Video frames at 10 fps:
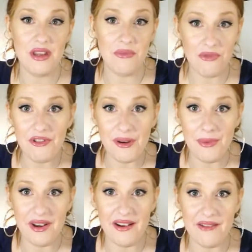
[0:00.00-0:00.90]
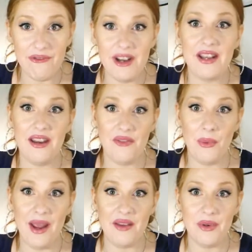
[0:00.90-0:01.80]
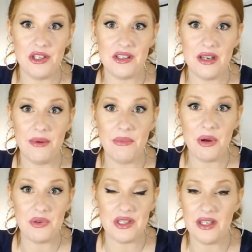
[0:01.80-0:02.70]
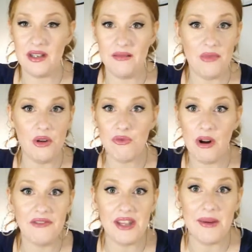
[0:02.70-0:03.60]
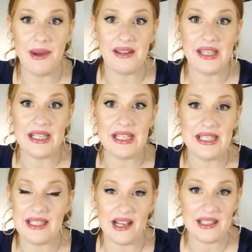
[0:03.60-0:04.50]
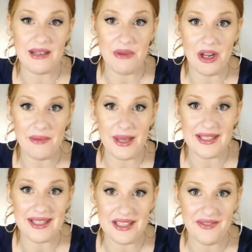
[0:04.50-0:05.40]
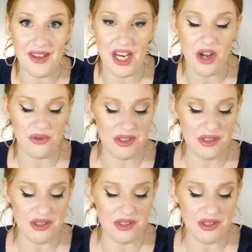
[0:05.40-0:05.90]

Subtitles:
free reading giveaway, which is going to be posted roughly about the exact same time as this video.